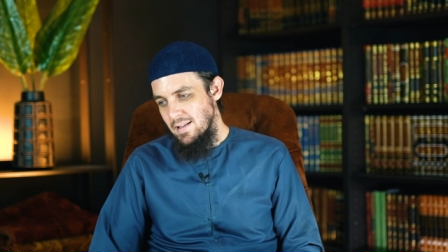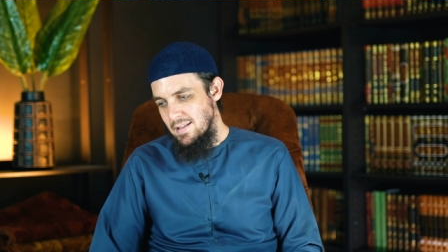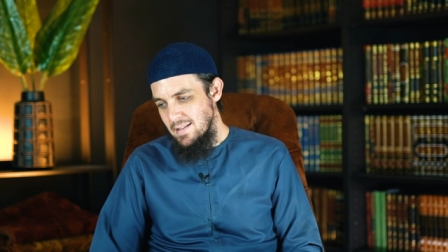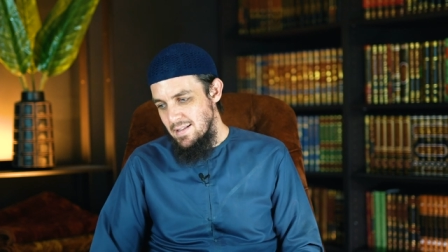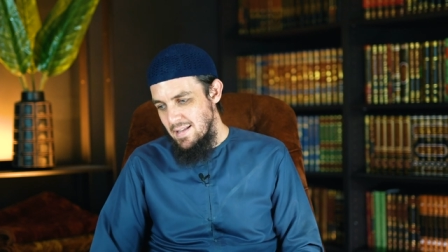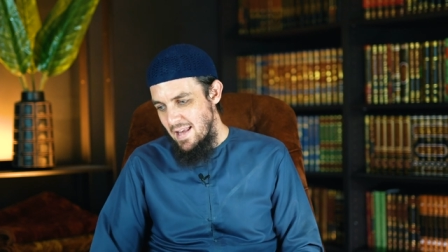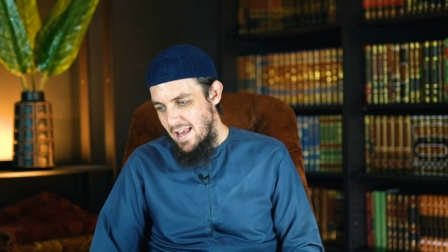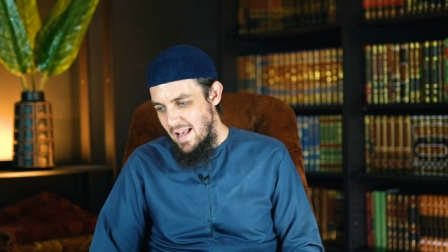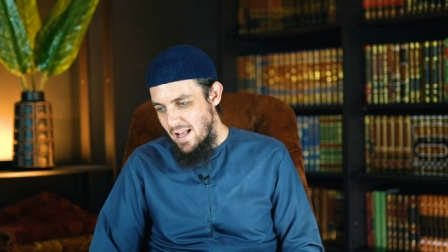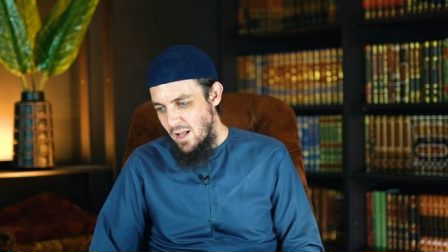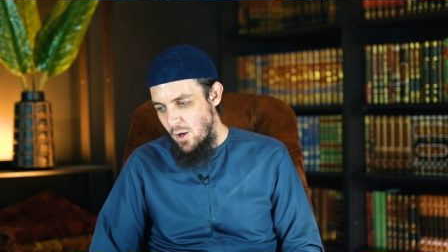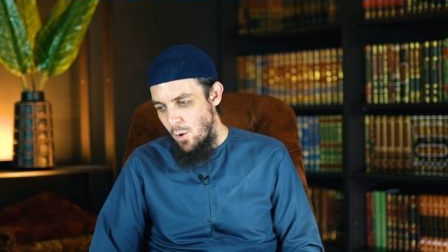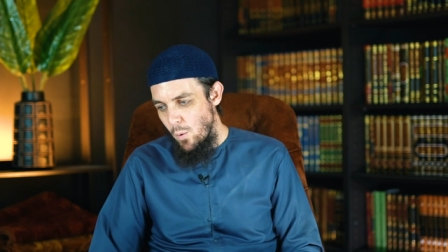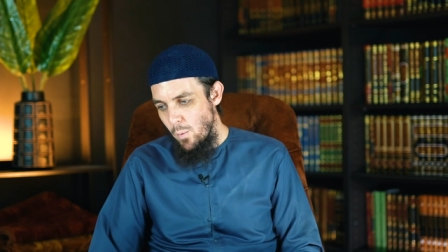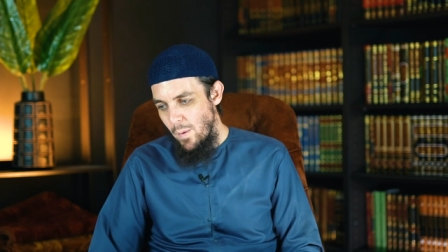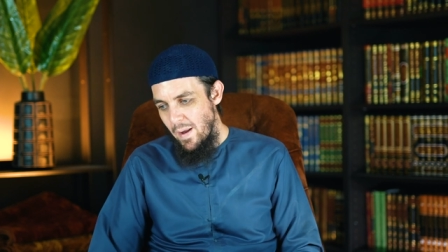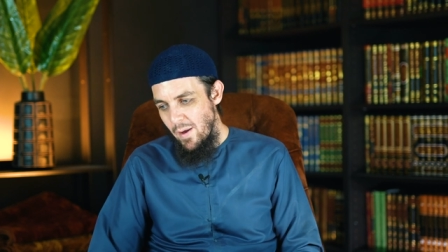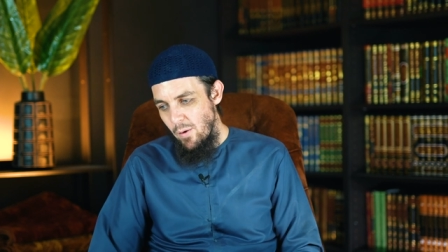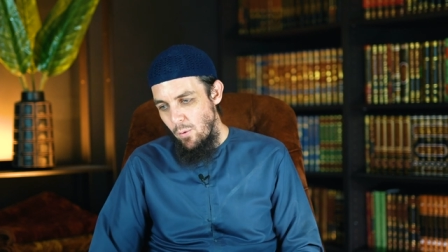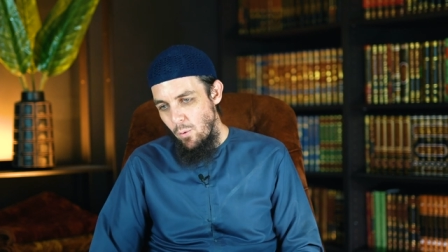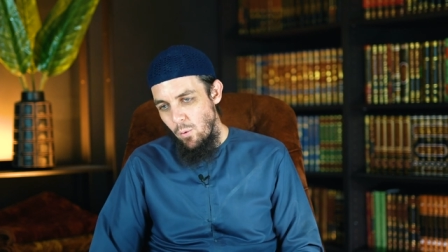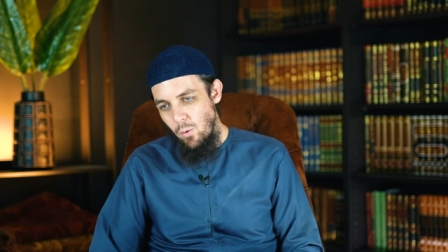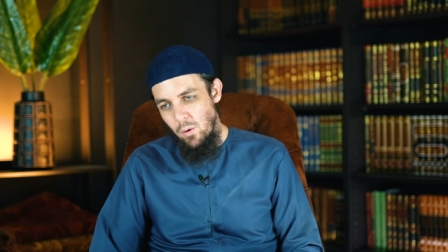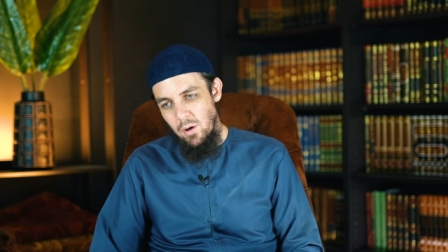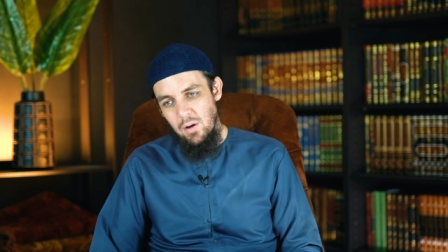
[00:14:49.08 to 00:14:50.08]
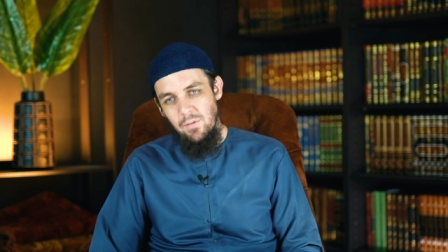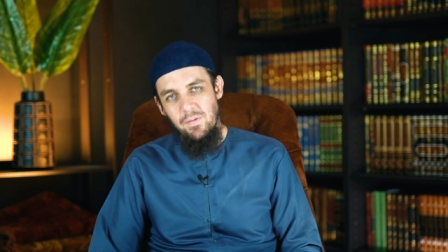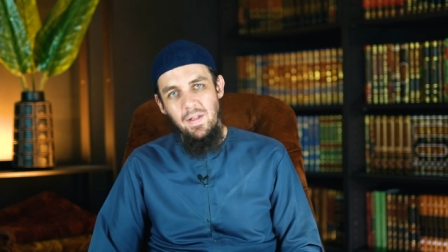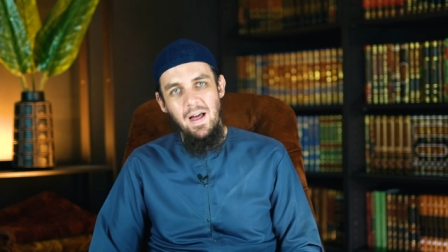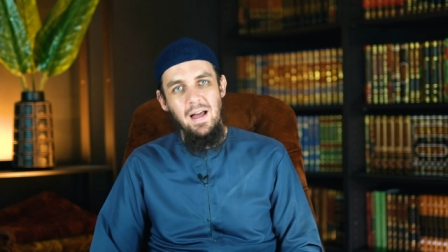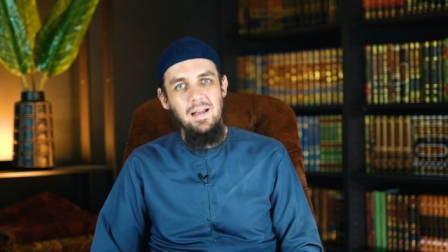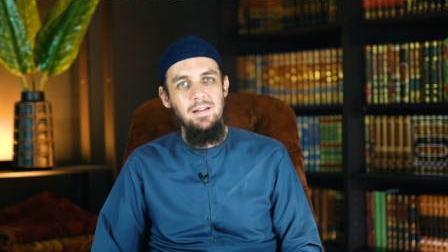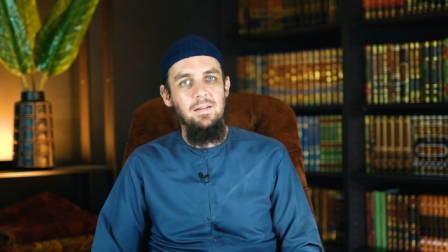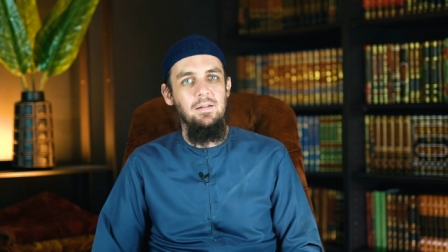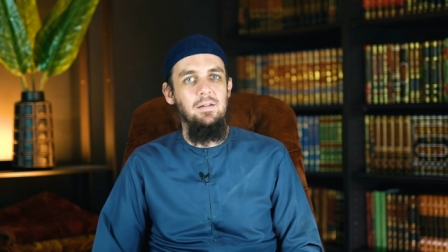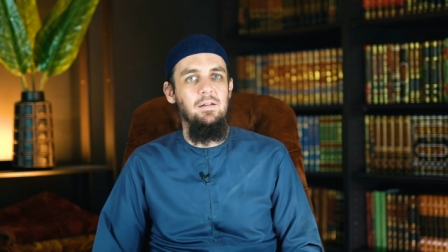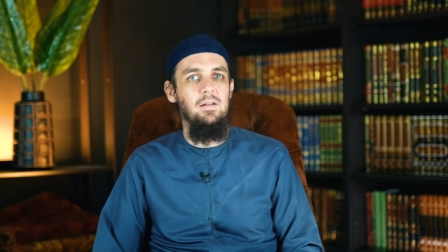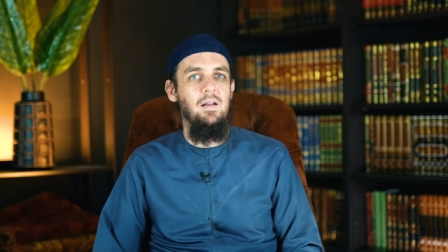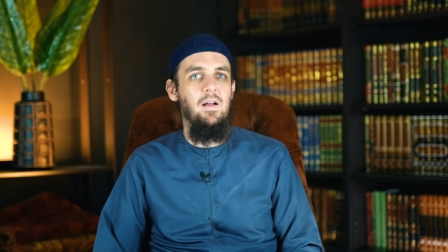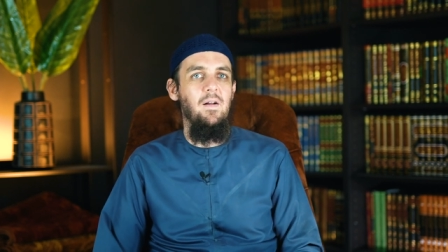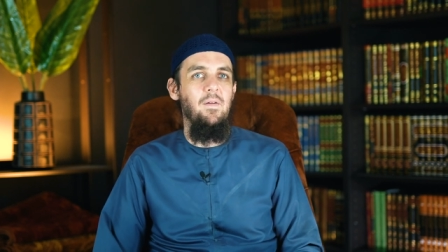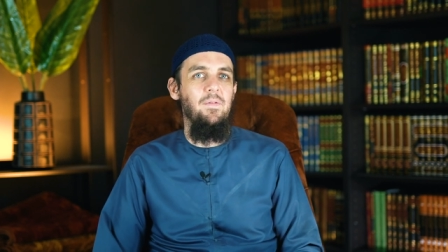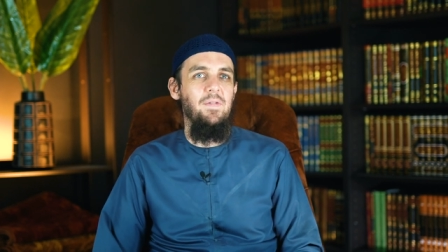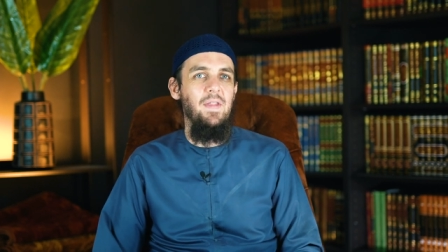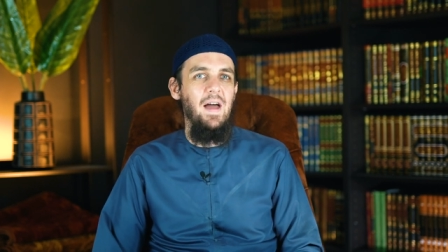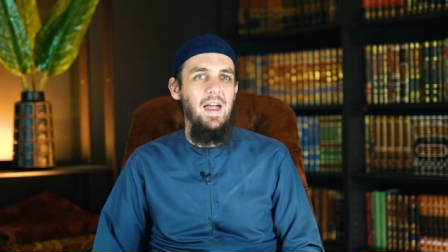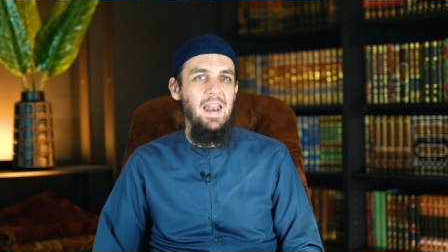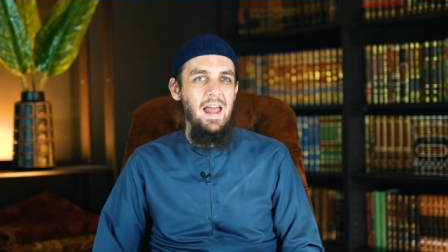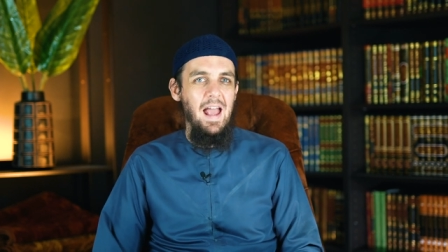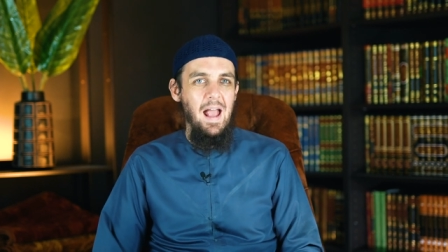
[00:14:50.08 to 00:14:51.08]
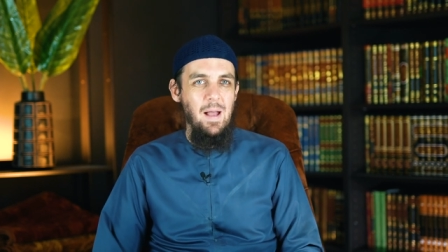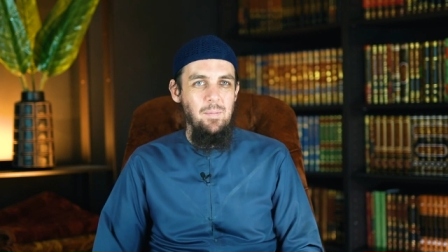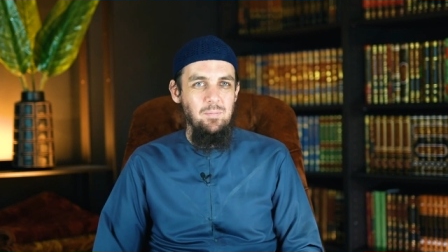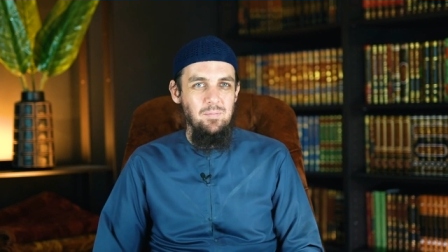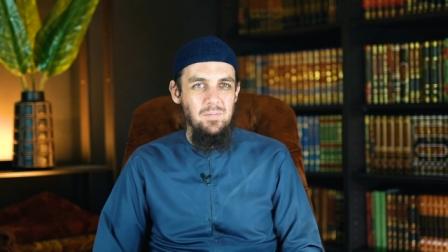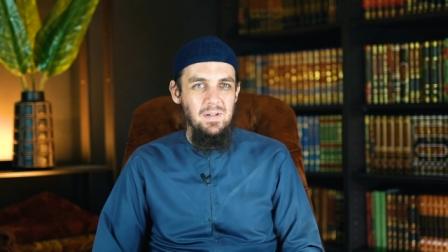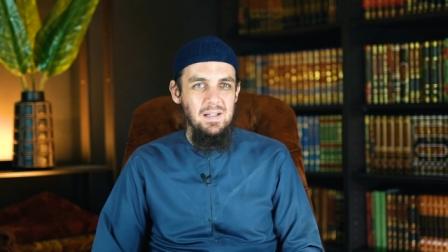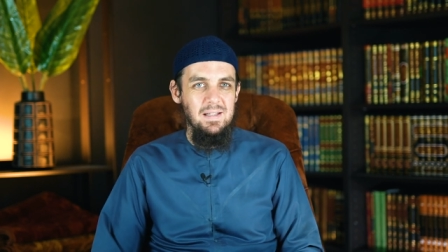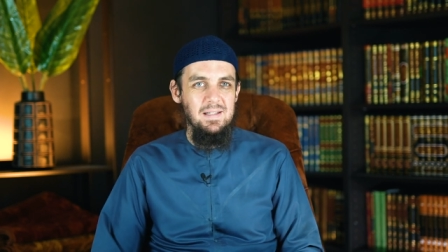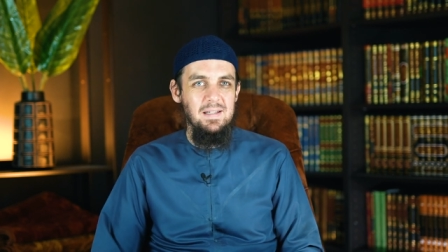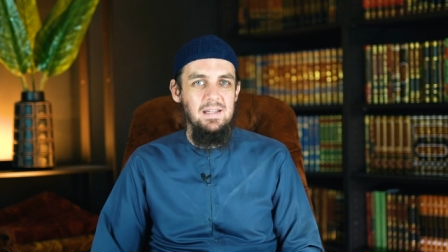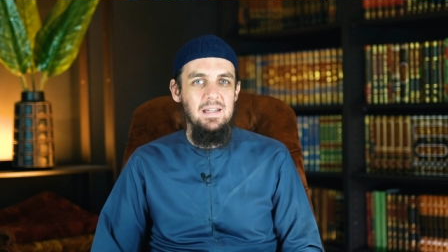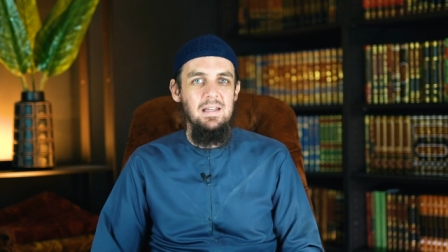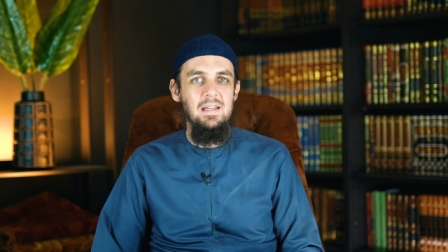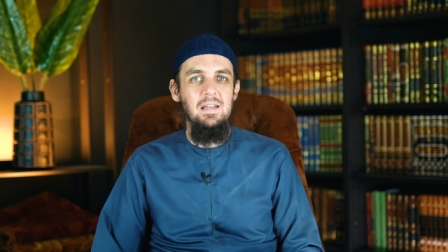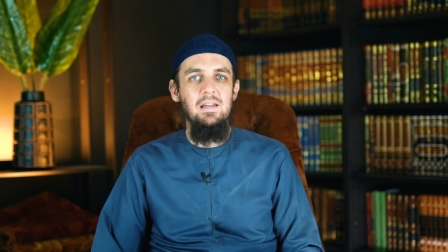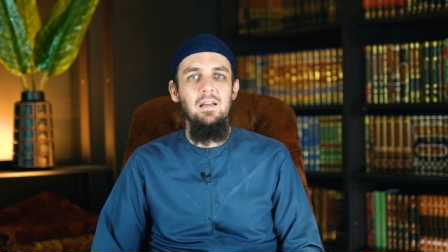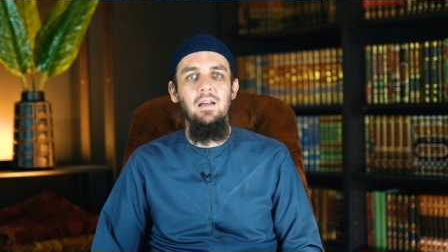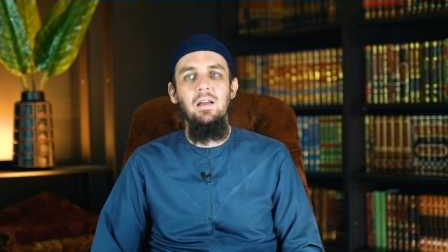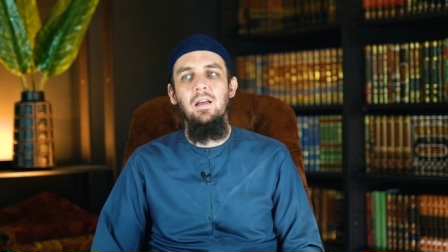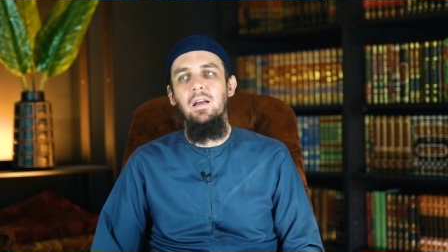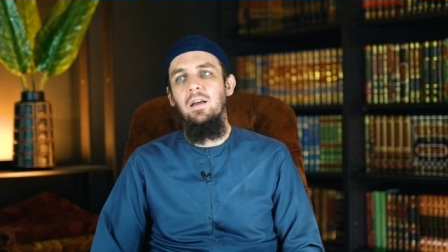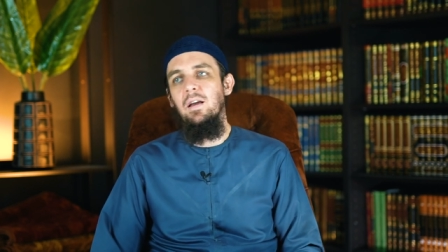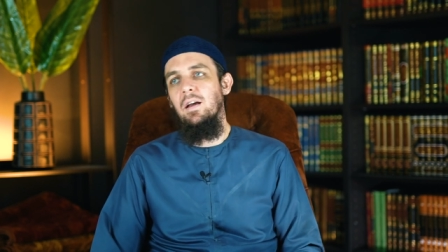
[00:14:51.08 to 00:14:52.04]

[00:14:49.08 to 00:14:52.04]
Take away all of that, that enmity